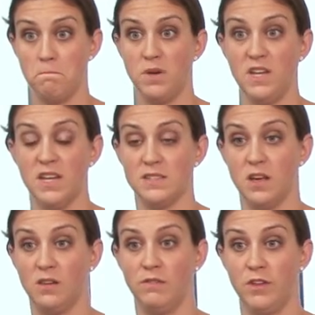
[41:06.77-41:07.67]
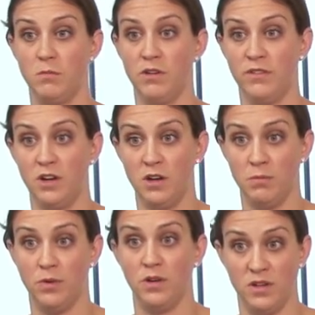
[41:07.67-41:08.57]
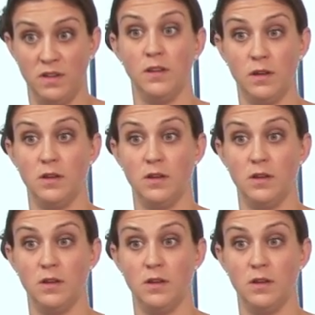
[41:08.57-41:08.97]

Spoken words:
But yes, all of them are very important.